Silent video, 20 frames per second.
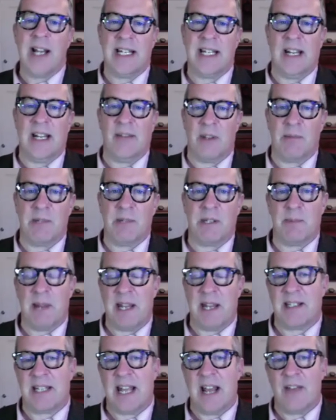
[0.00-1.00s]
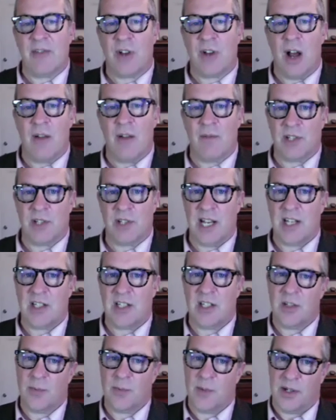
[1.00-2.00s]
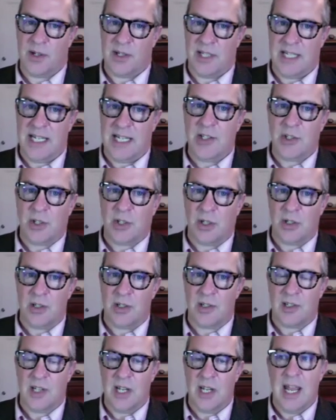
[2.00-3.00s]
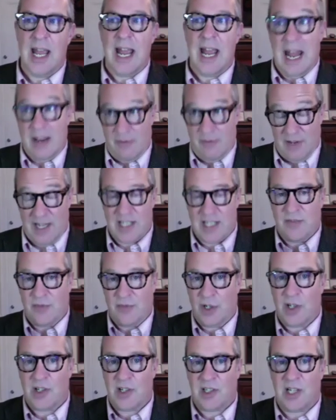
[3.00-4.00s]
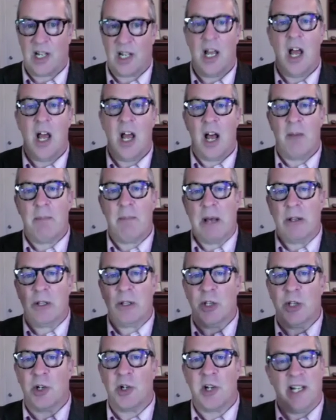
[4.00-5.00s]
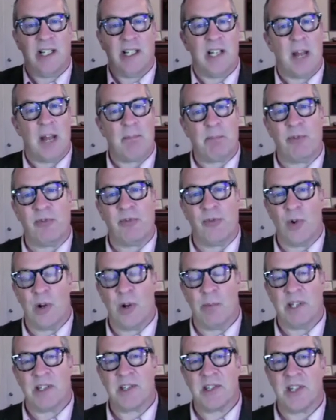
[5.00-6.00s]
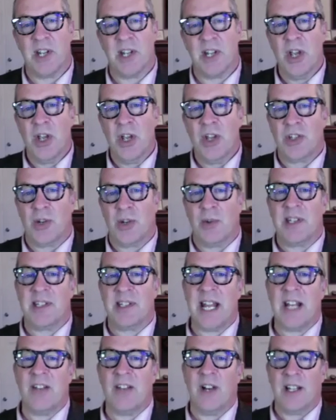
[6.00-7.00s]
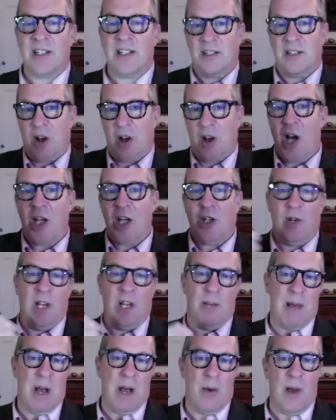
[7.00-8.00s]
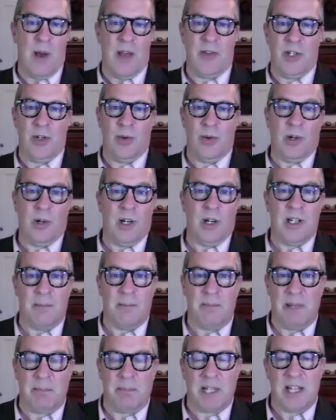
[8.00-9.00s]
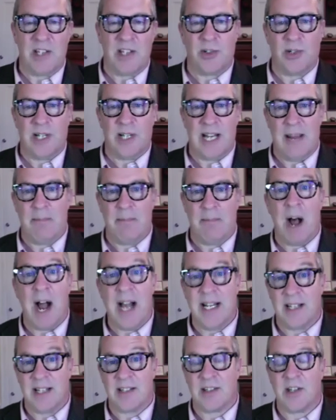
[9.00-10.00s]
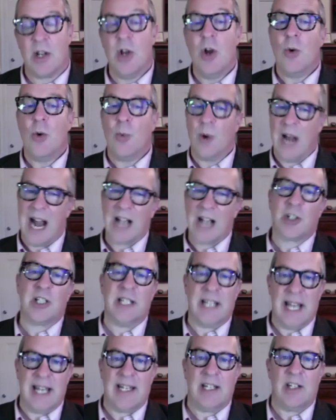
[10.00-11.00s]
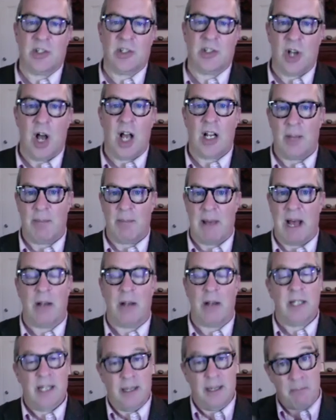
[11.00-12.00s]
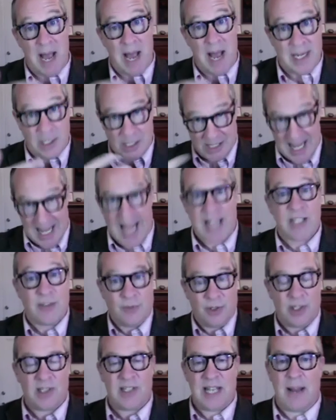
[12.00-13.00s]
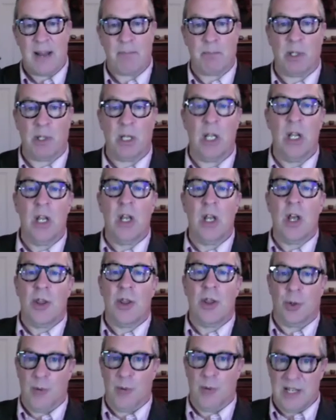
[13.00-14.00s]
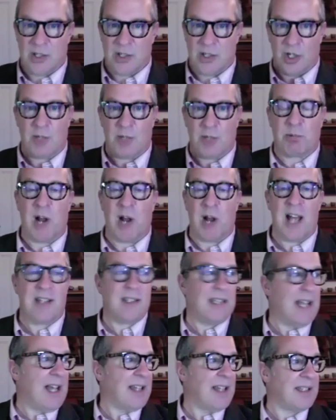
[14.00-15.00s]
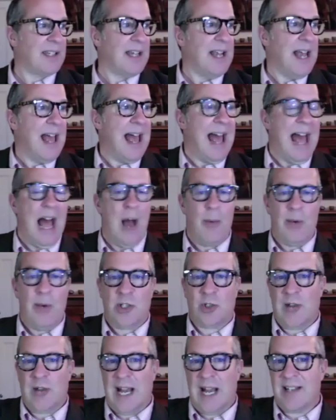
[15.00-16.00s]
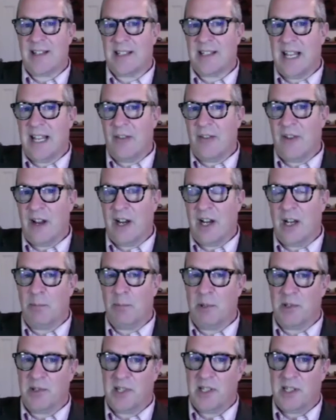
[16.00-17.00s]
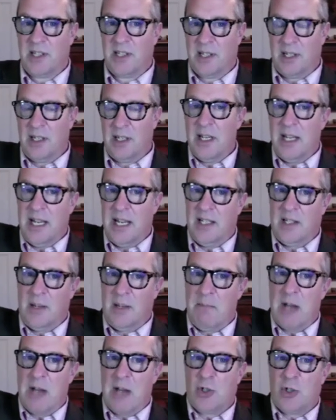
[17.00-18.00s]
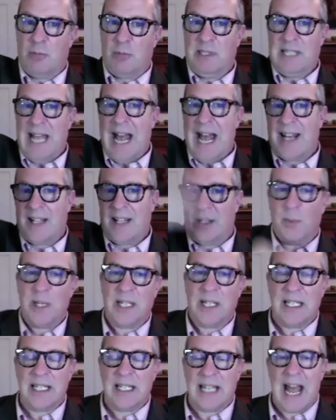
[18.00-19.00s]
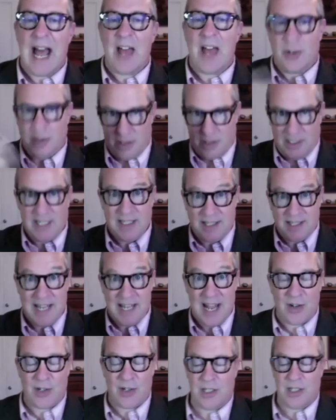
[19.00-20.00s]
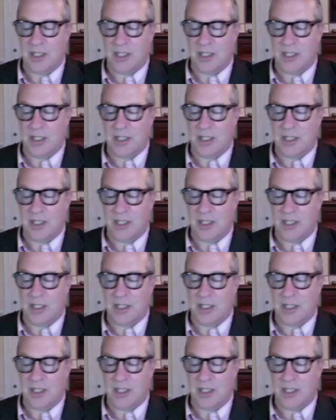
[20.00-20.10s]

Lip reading: give them space to have conversations with their teachers and vice versa about learning, not performance. So instead of us arguing about whether you earned a B+ or an A-, we're actually getting to talk about, in my class, for example, the research process, how we translate variables into measurable data that we can gather, et cetera.